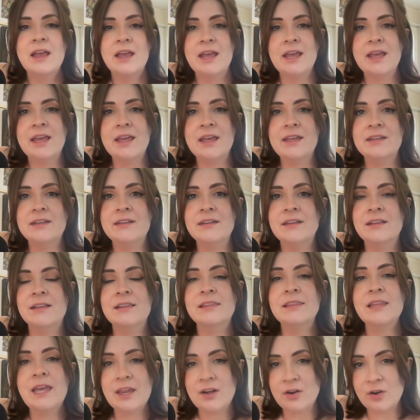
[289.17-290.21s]
And
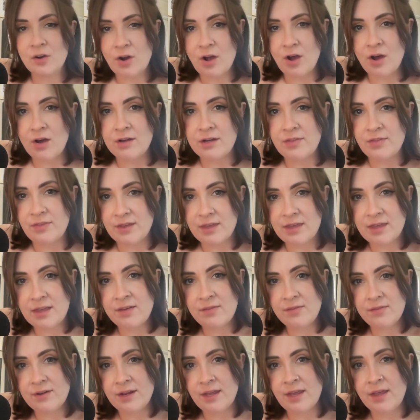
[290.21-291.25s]
later on in the
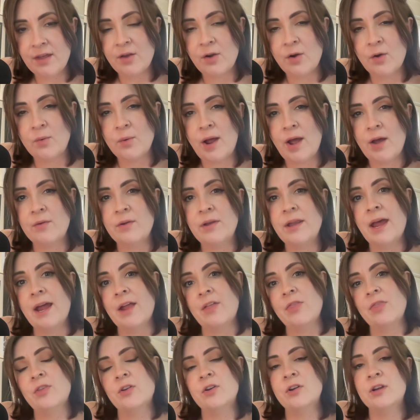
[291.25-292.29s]
evening, around
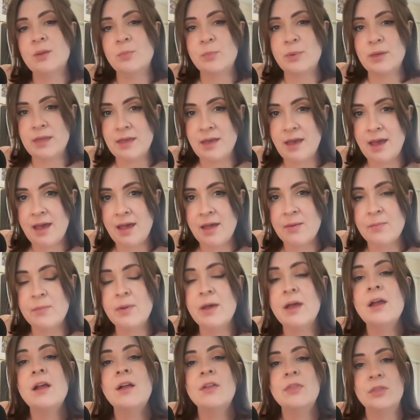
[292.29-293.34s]
9:30 p.m.,
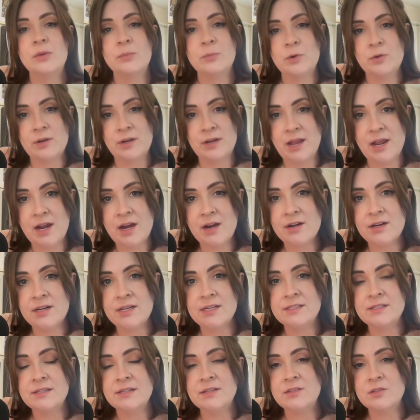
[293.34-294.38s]
the moon in
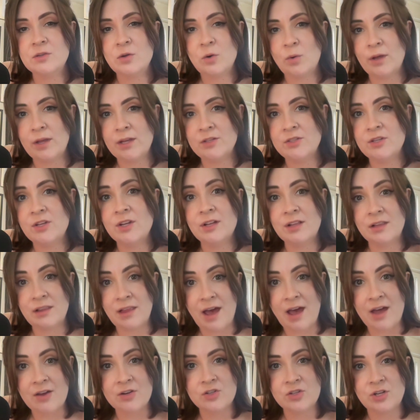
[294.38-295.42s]
Aries is going to
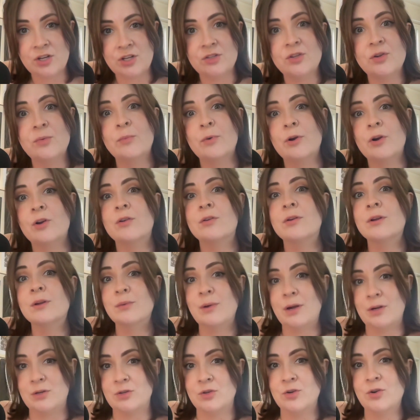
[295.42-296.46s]
clash into Mercury
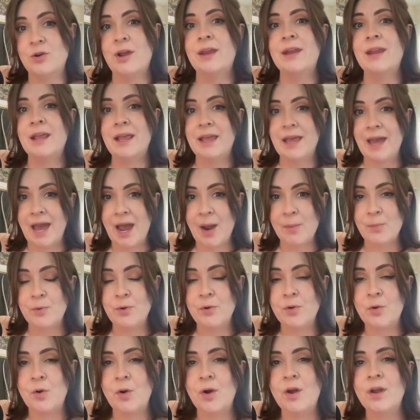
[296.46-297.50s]
retrograde in
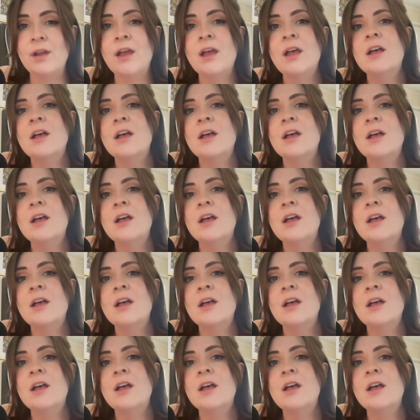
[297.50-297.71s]
Capricorn.